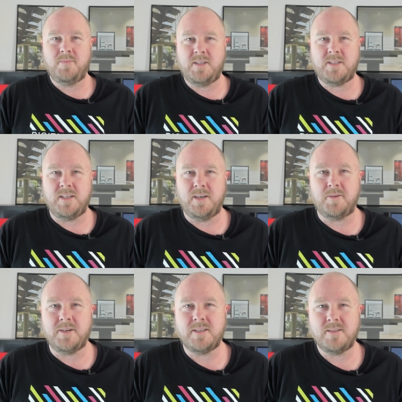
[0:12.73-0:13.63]
this
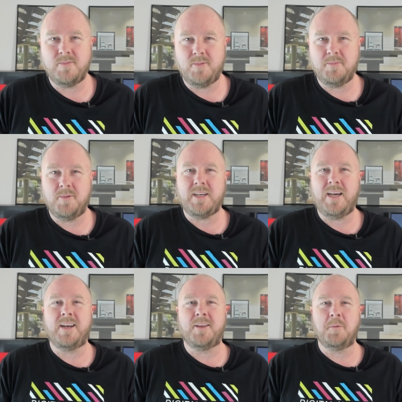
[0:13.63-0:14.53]
series. We'll, we'll,
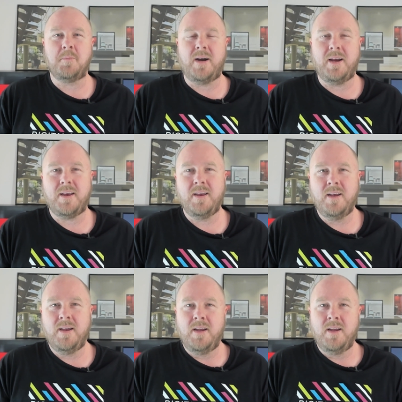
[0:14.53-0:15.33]
take a little break.